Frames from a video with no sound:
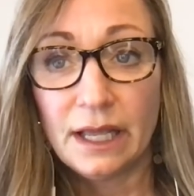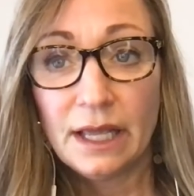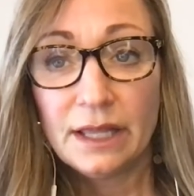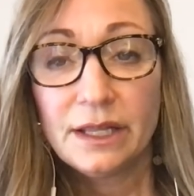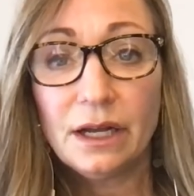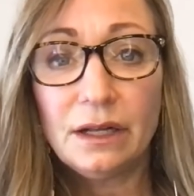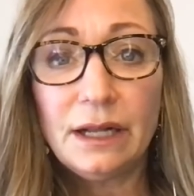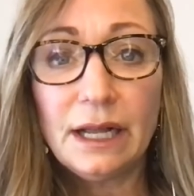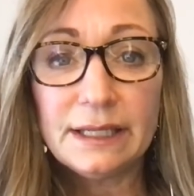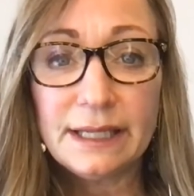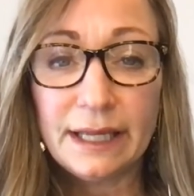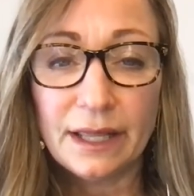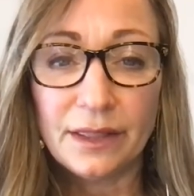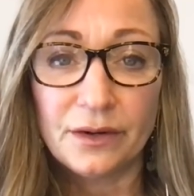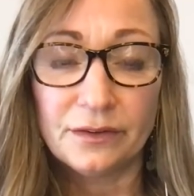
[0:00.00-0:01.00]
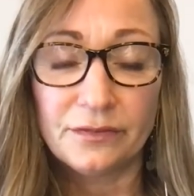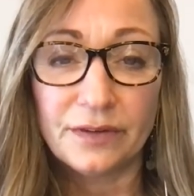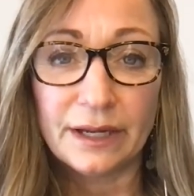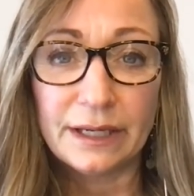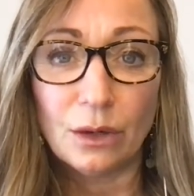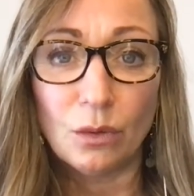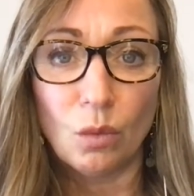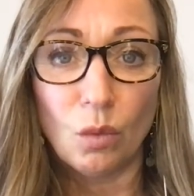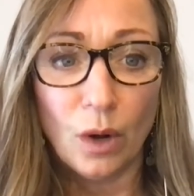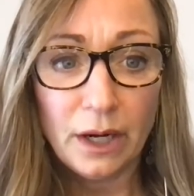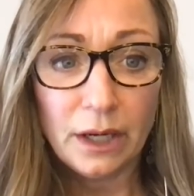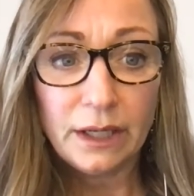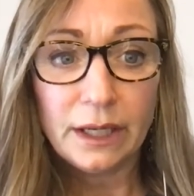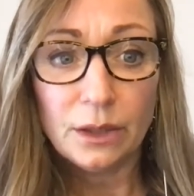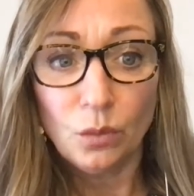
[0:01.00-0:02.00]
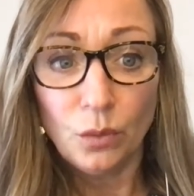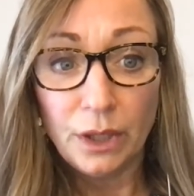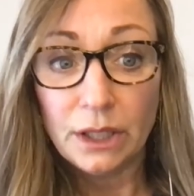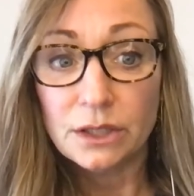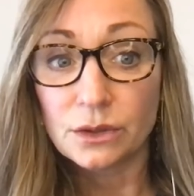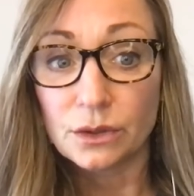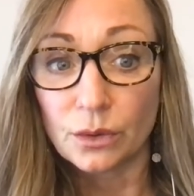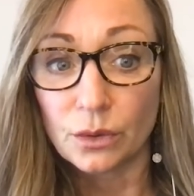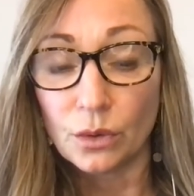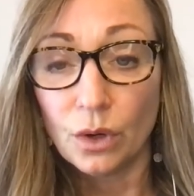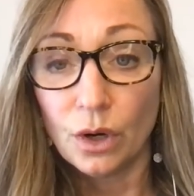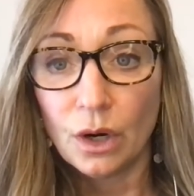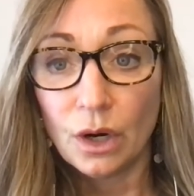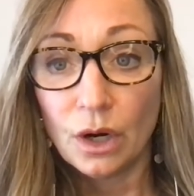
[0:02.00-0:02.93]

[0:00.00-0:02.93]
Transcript: they all got together to find out what can we do